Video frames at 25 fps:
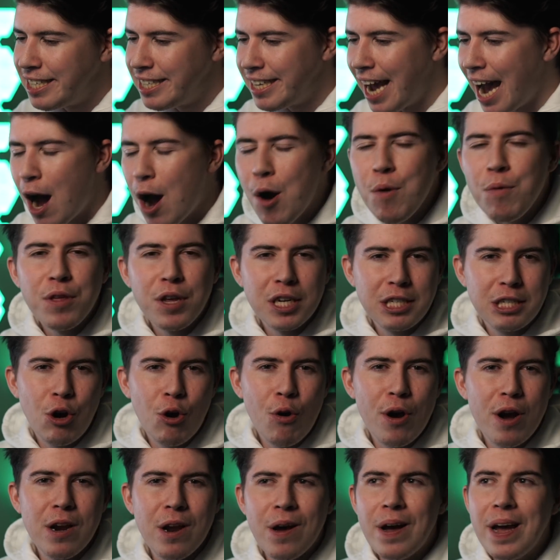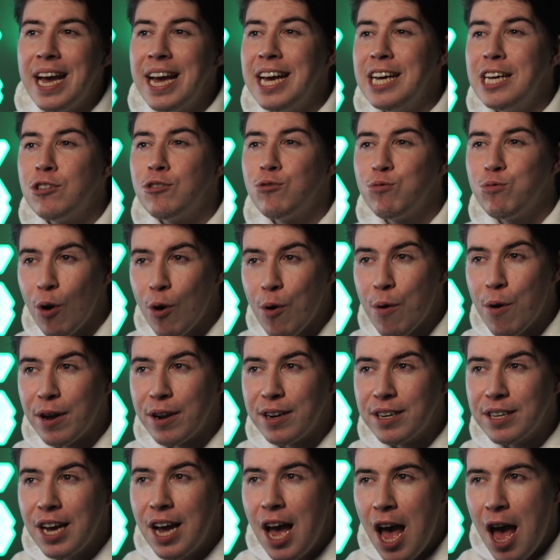Down the toilet. It is
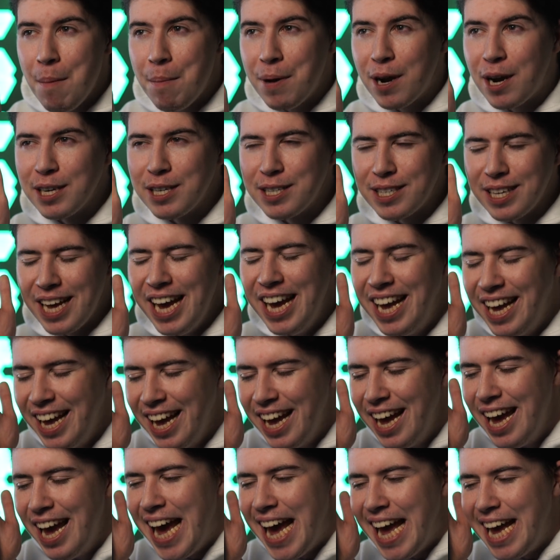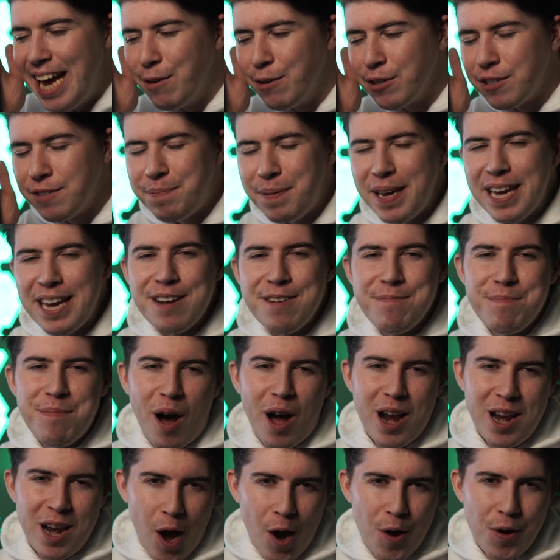ruined because he was beaten by